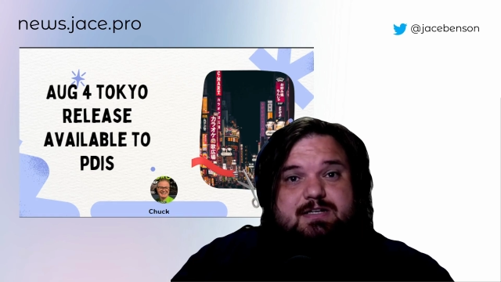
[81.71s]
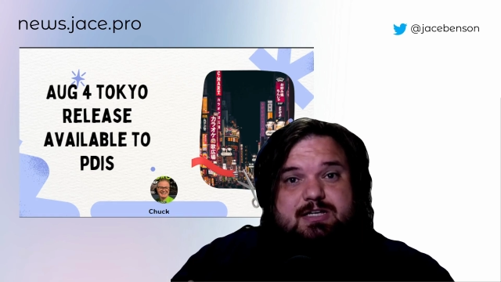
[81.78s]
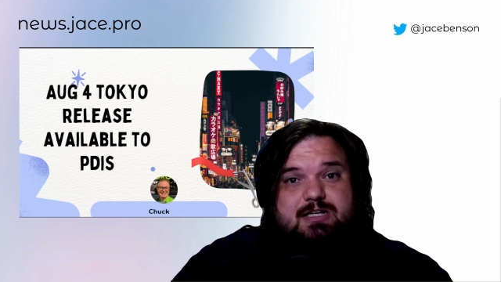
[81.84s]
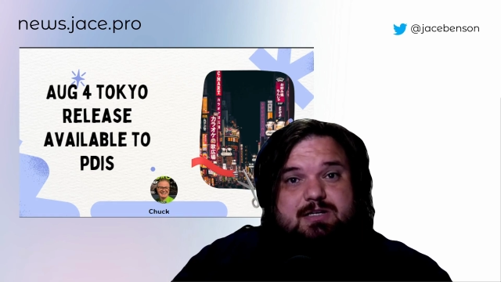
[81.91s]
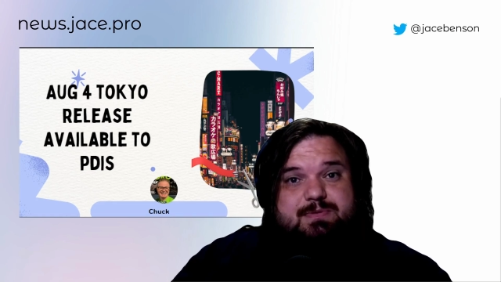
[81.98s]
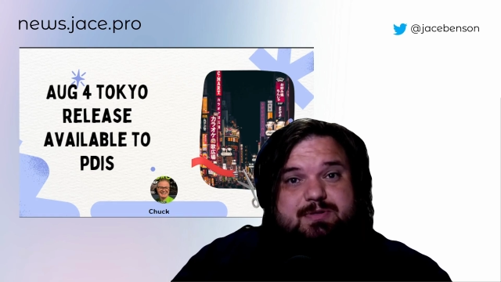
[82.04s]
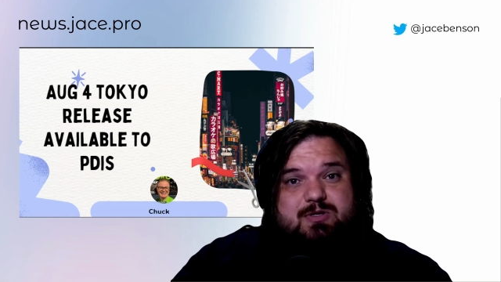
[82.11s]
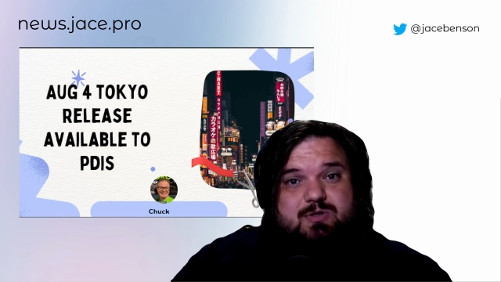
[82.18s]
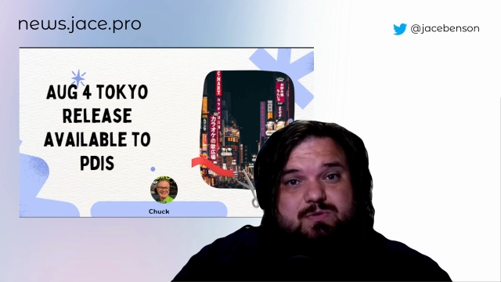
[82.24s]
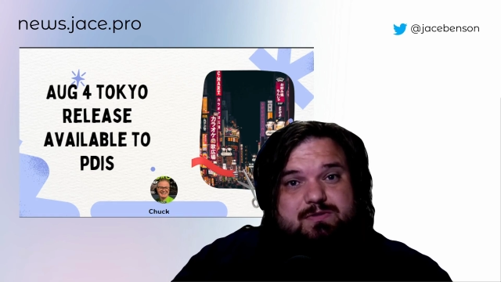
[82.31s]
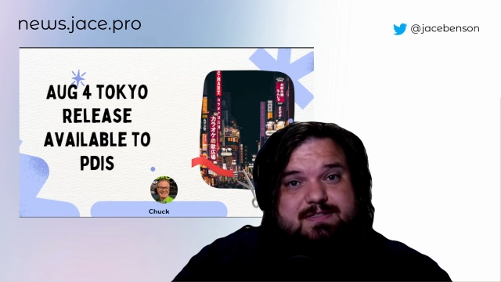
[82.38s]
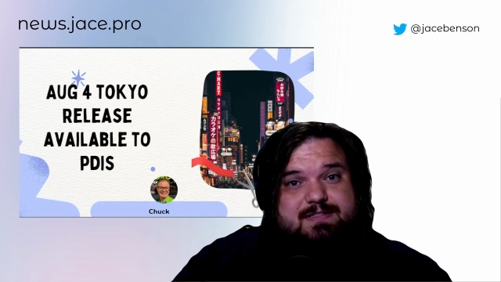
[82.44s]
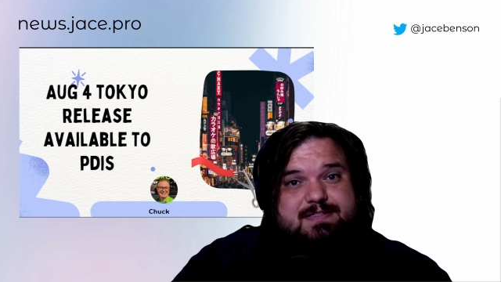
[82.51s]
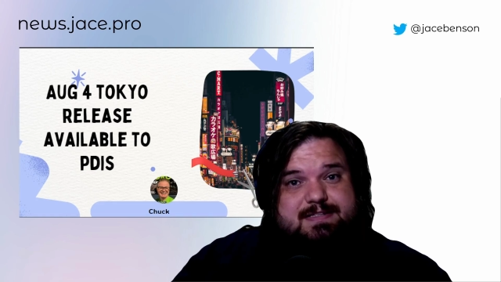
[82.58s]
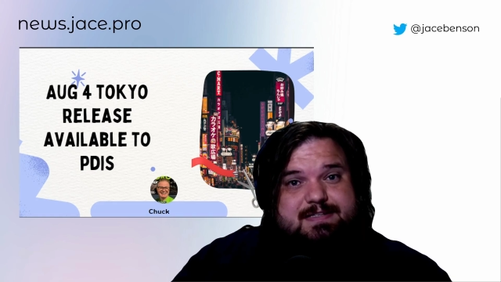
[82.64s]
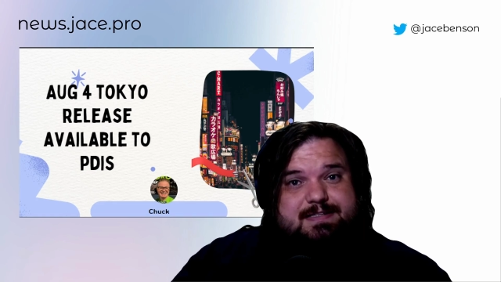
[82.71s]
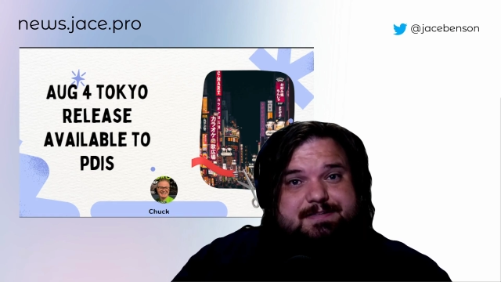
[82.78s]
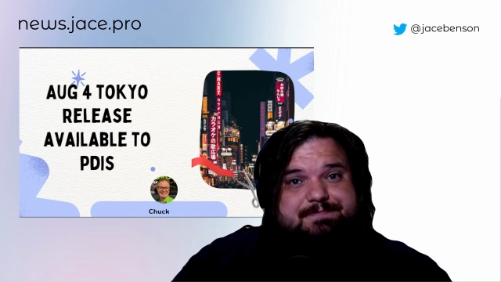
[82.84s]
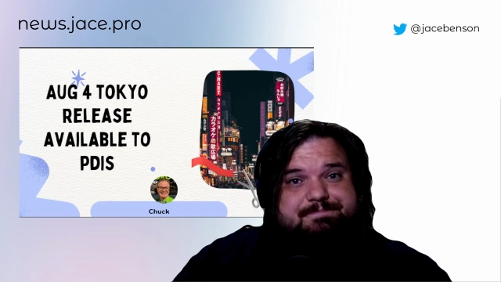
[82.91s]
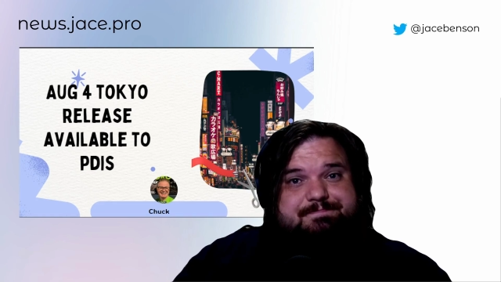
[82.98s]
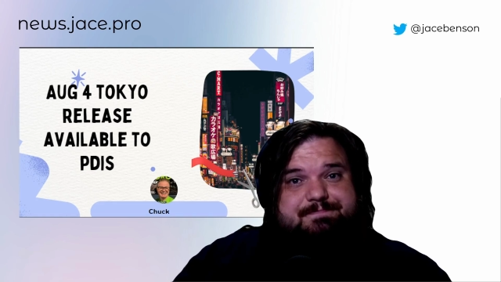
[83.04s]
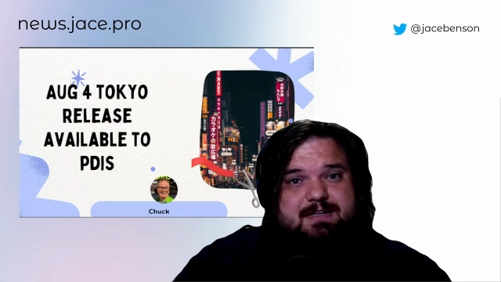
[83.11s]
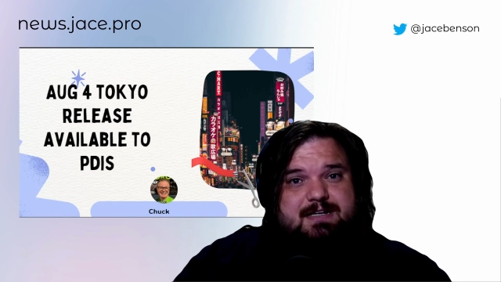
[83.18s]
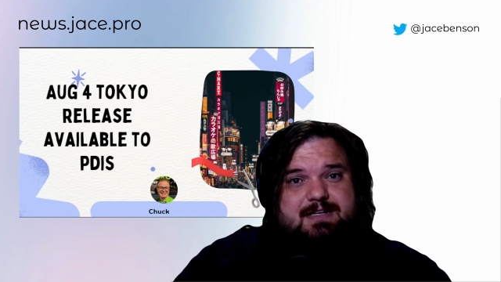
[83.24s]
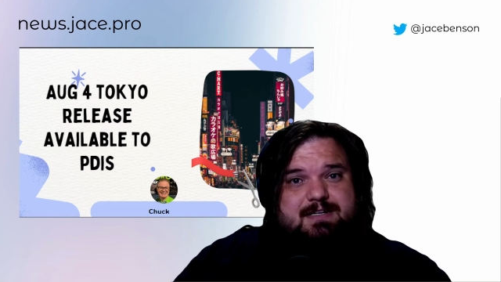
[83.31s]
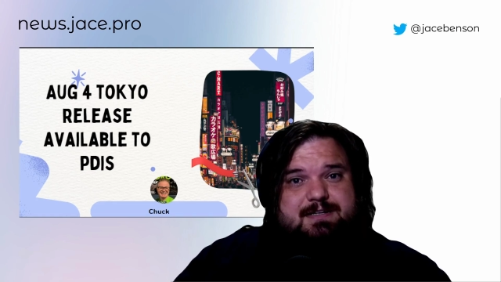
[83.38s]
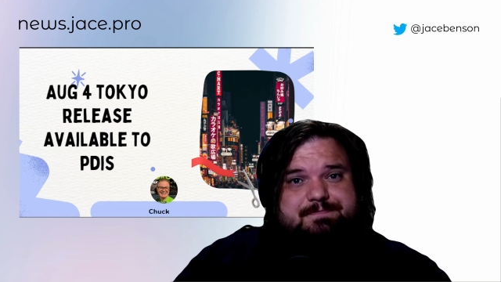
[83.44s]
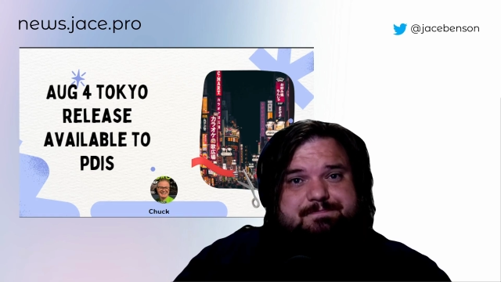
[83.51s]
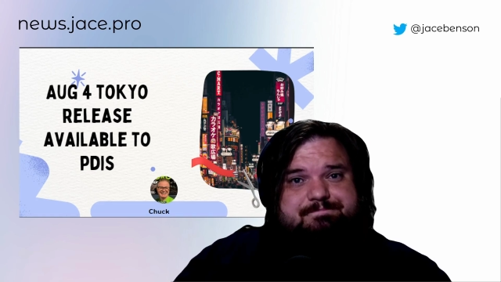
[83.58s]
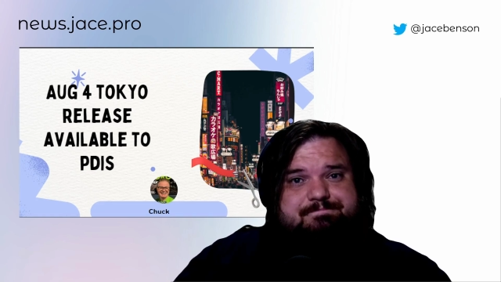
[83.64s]
it'll be cool to see
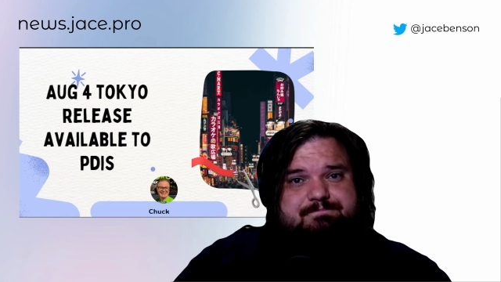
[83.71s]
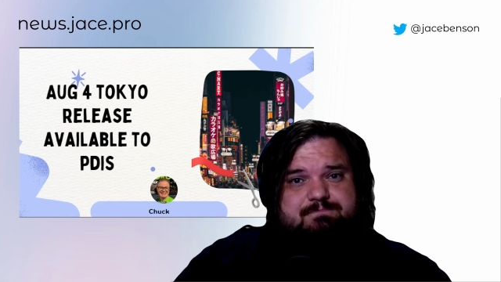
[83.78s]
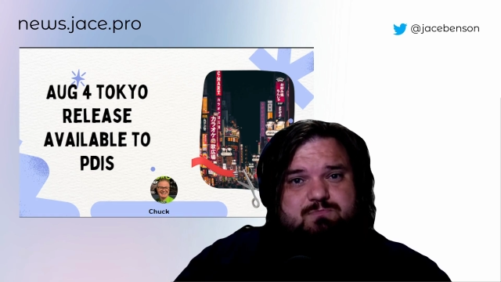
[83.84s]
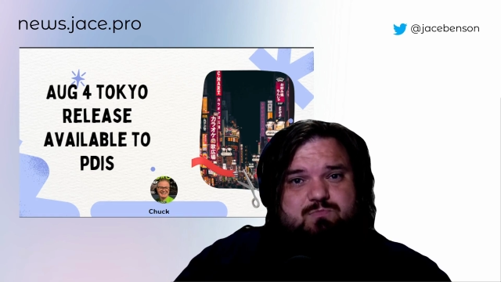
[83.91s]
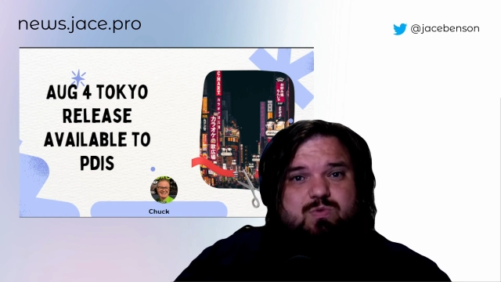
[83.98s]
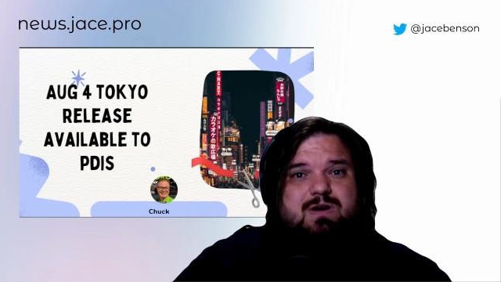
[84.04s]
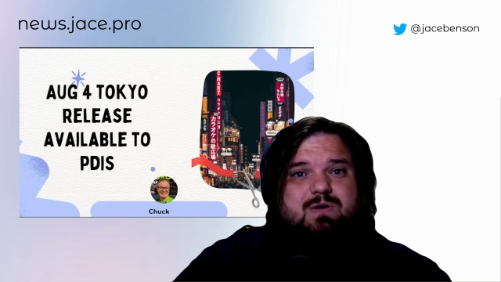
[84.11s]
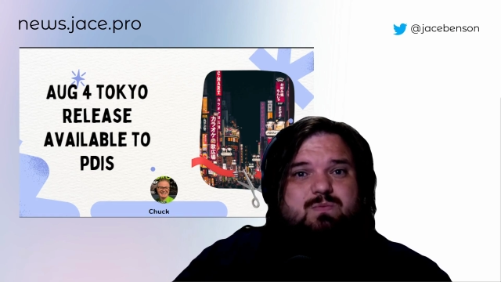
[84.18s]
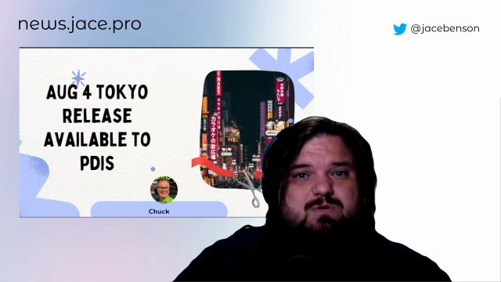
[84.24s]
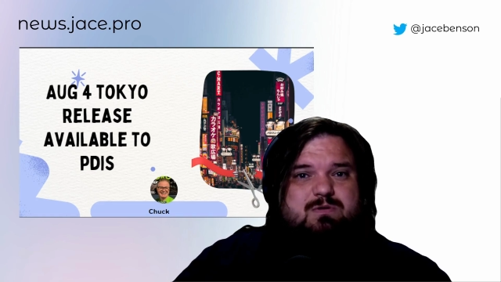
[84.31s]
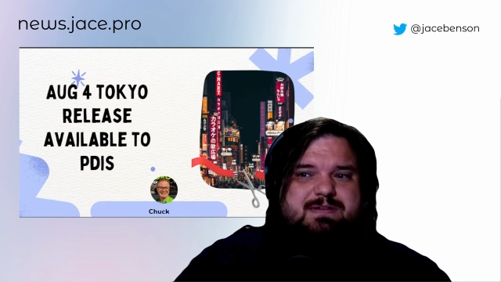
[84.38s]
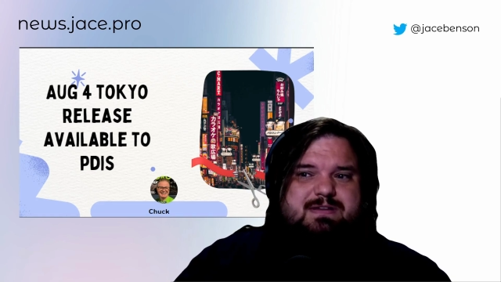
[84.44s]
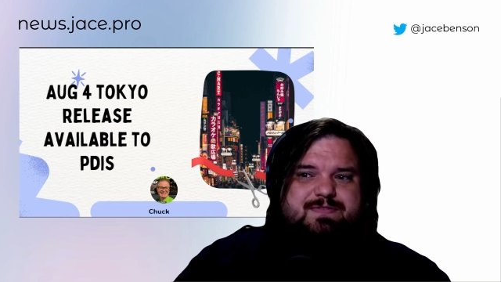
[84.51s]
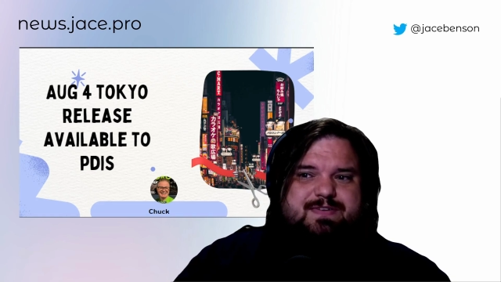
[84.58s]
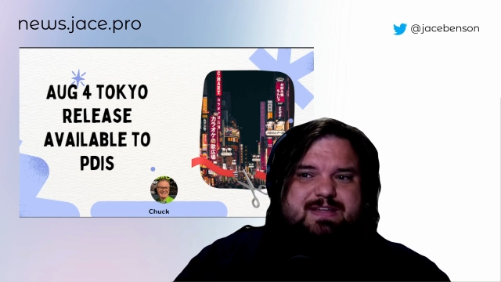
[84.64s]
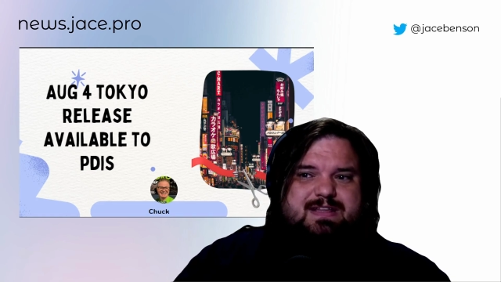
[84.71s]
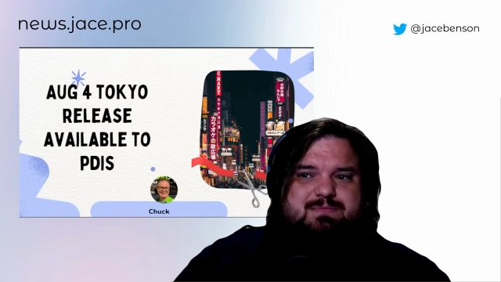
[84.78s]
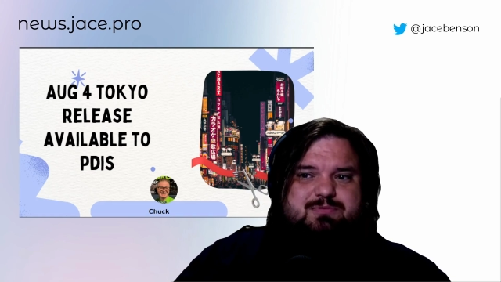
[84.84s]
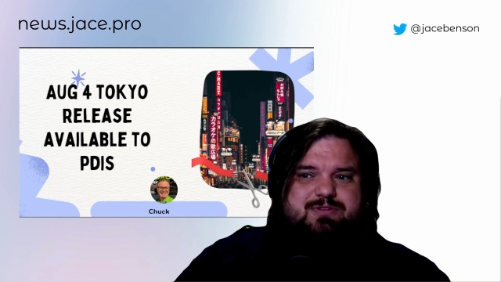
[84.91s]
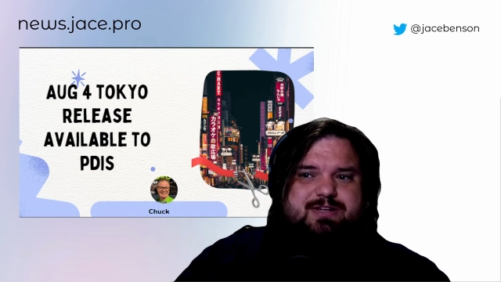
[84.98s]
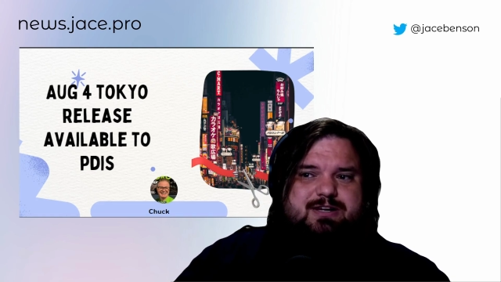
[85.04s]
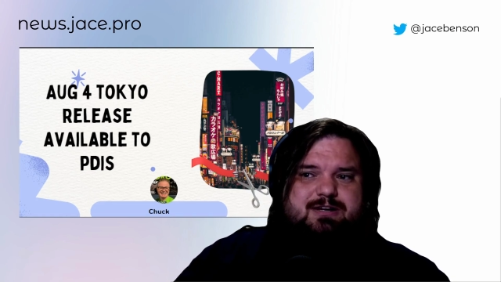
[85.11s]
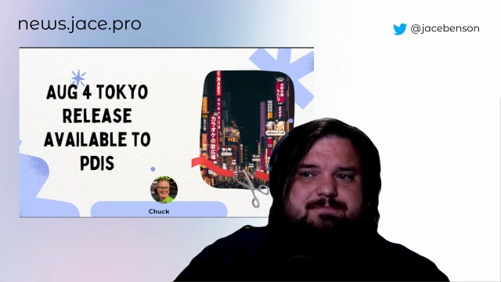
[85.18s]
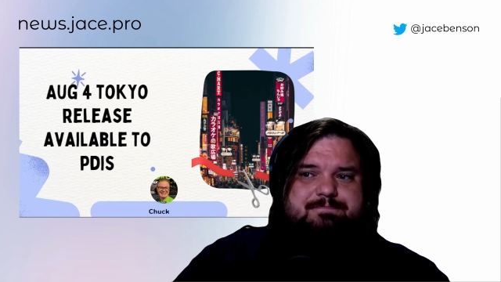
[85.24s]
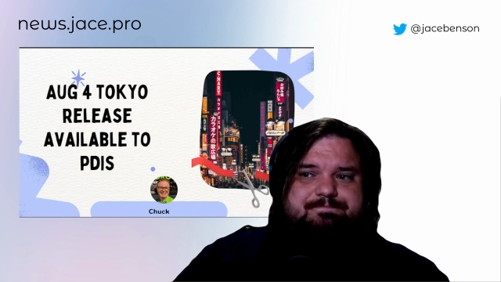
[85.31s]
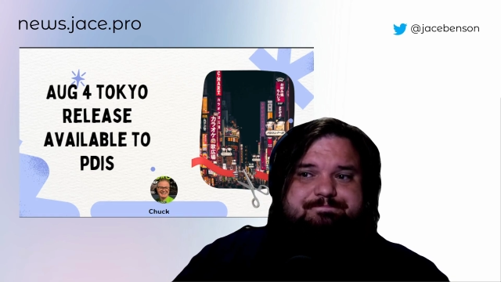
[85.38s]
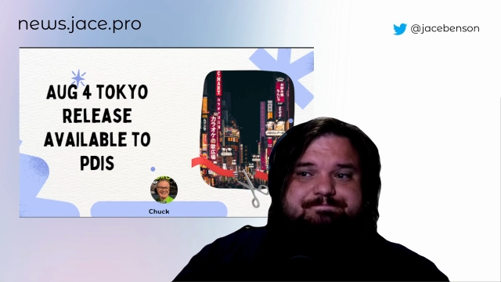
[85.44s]
what will be available there.